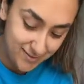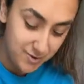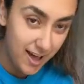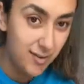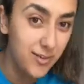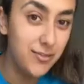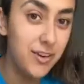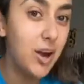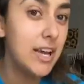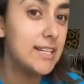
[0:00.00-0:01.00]
we have a
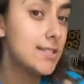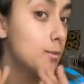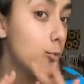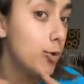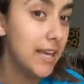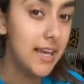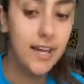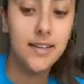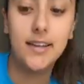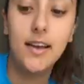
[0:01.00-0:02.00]
very
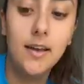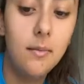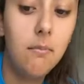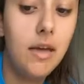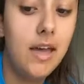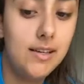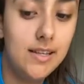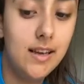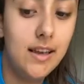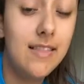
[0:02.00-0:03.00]
spooky
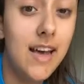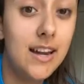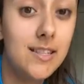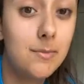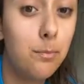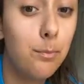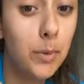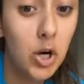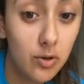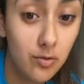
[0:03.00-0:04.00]
painting that is
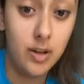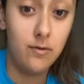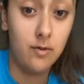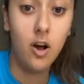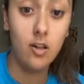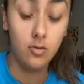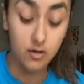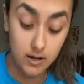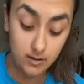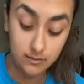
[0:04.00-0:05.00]
perfect for
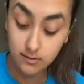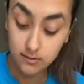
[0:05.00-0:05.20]
Halloween.